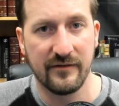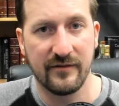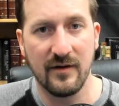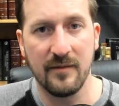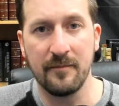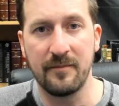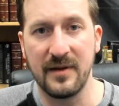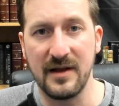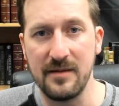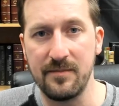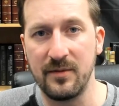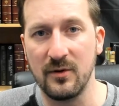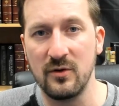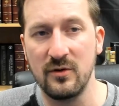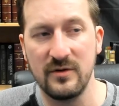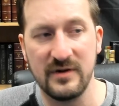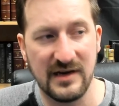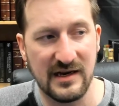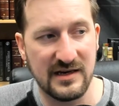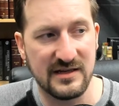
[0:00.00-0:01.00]
from people
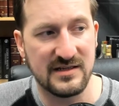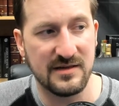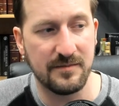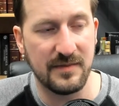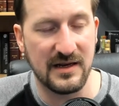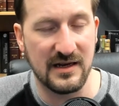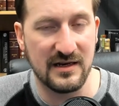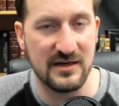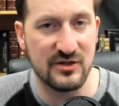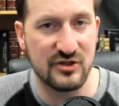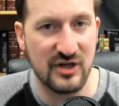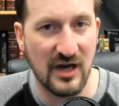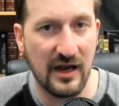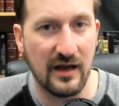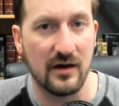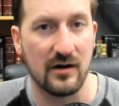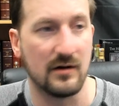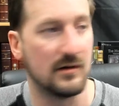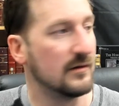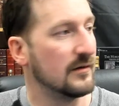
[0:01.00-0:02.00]
who need to be in
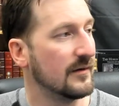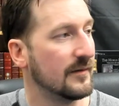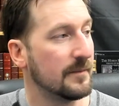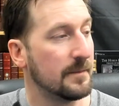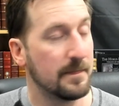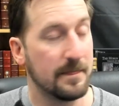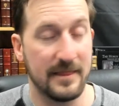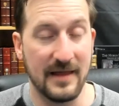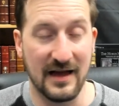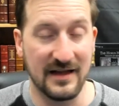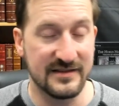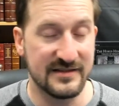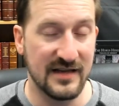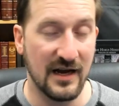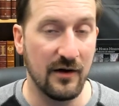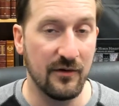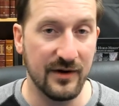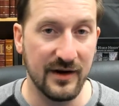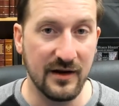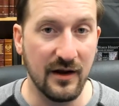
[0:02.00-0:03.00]
jail. That's
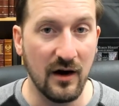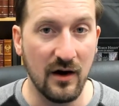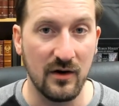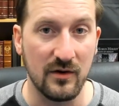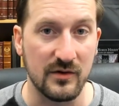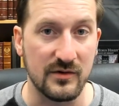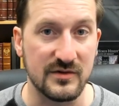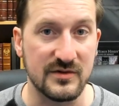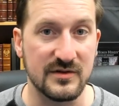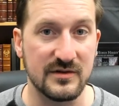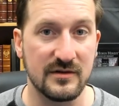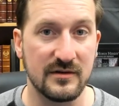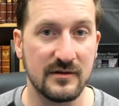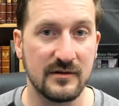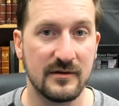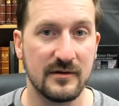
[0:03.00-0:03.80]
how it goes.